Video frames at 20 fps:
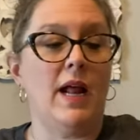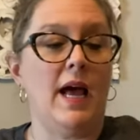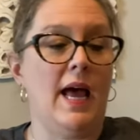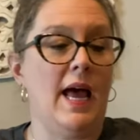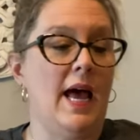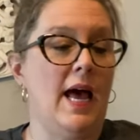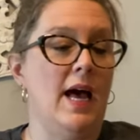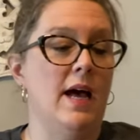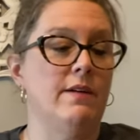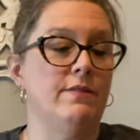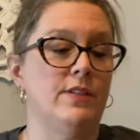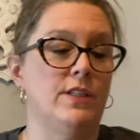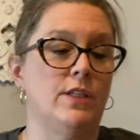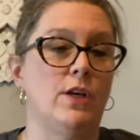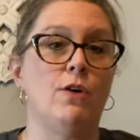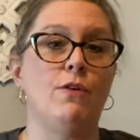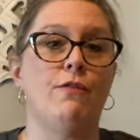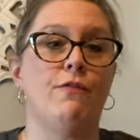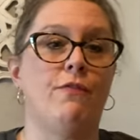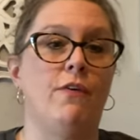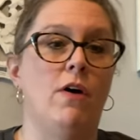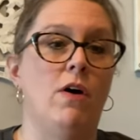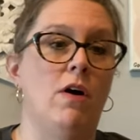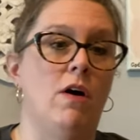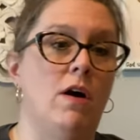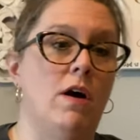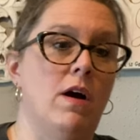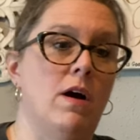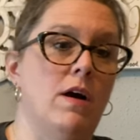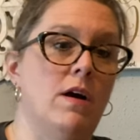I have so
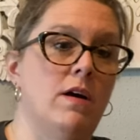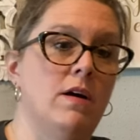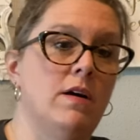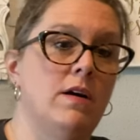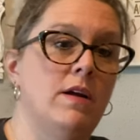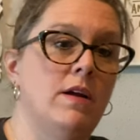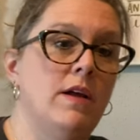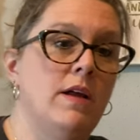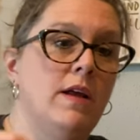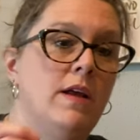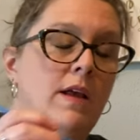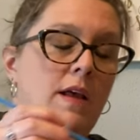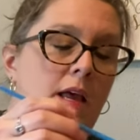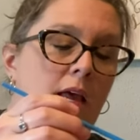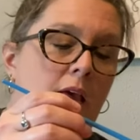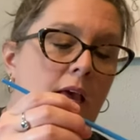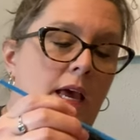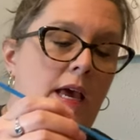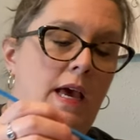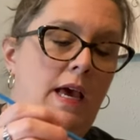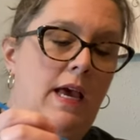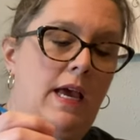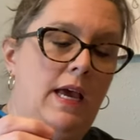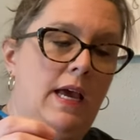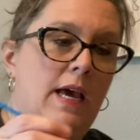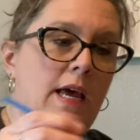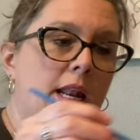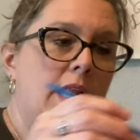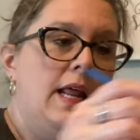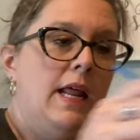far.
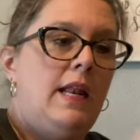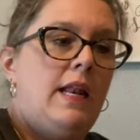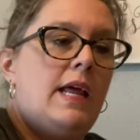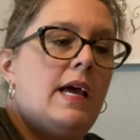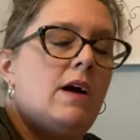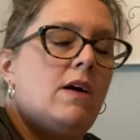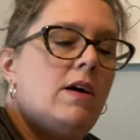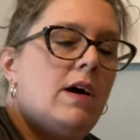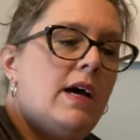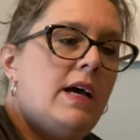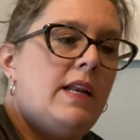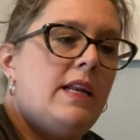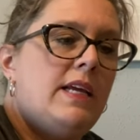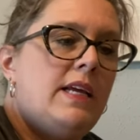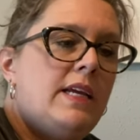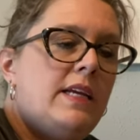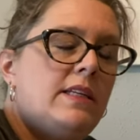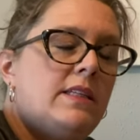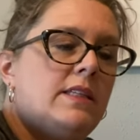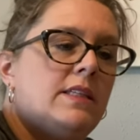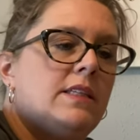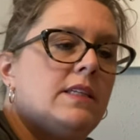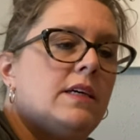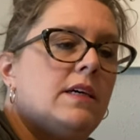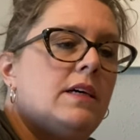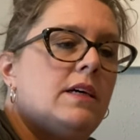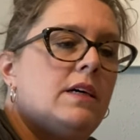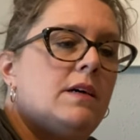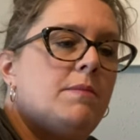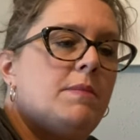And now I need
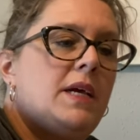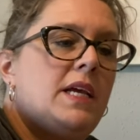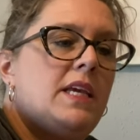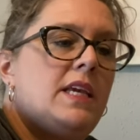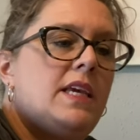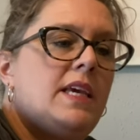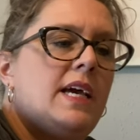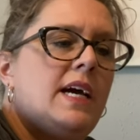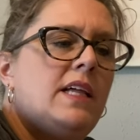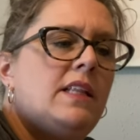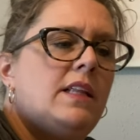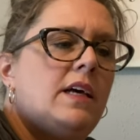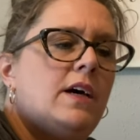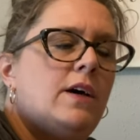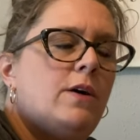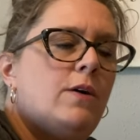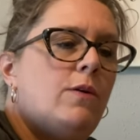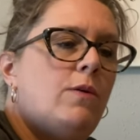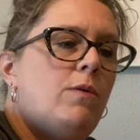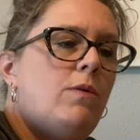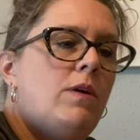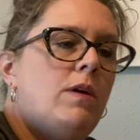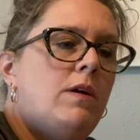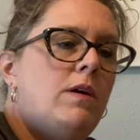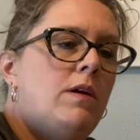some yellow